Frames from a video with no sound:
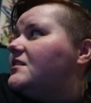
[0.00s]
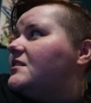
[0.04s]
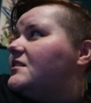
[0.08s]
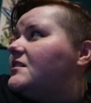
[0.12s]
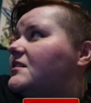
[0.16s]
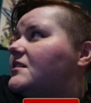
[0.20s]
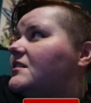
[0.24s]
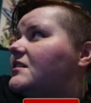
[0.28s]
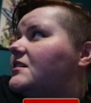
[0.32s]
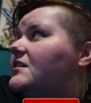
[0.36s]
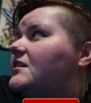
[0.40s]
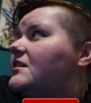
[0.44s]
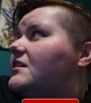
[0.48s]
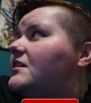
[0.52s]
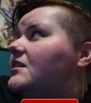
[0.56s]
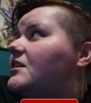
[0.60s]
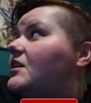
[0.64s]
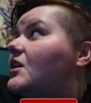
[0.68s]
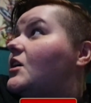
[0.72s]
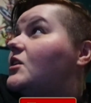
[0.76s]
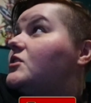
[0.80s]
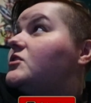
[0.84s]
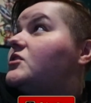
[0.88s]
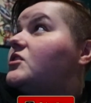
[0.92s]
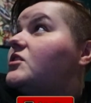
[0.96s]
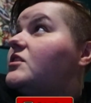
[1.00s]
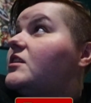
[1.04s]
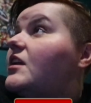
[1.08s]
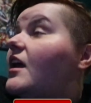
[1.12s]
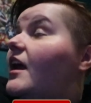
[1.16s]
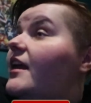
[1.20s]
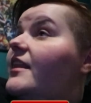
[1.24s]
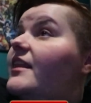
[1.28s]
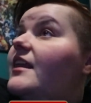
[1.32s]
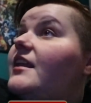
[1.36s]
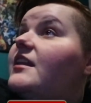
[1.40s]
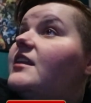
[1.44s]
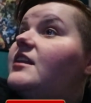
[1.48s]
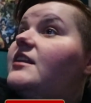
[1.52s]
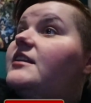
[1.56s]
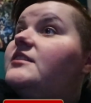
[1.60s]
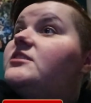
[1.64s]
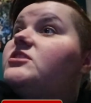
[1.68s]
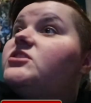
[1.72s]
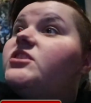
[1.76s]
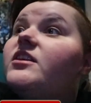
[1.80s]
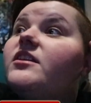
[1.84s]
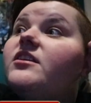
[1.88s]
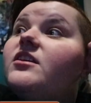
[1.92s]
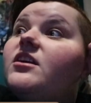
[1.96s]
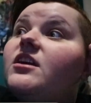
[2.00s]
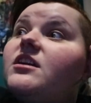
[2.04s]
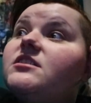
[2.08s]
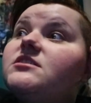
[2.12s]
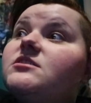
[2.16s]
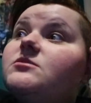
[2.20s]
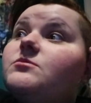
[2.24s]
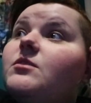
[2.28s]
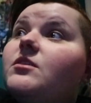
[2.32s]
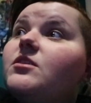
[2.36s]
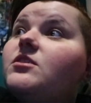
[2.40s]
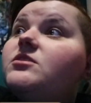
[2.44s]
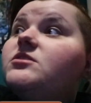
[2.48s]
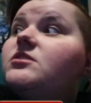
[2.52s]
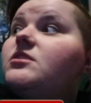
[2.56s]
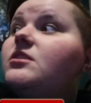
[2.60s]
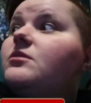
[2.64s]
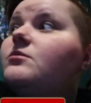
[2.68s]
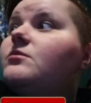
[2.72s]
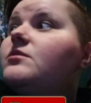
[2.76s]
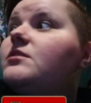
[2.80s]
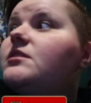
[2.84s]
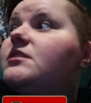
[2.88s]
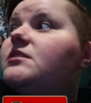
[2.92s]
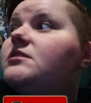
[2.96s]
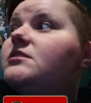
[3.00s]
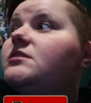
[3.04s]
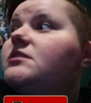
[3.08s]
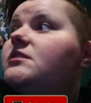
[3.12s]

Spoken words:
So, yeah, and then I need to shut the curtains as well because I don't want it